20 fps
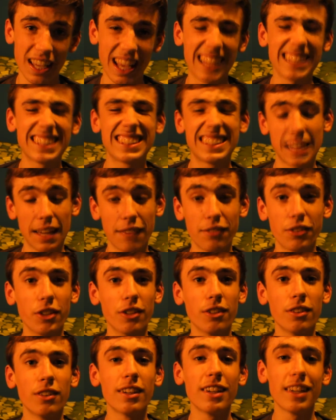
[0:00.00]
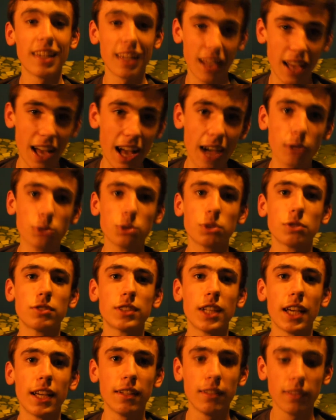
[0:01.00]
a 7 out of
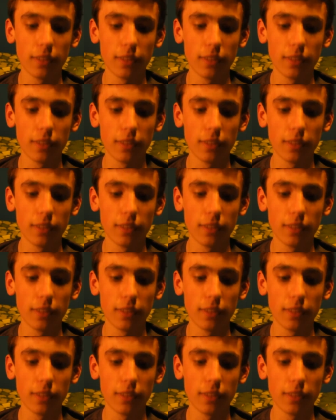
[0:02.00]
10.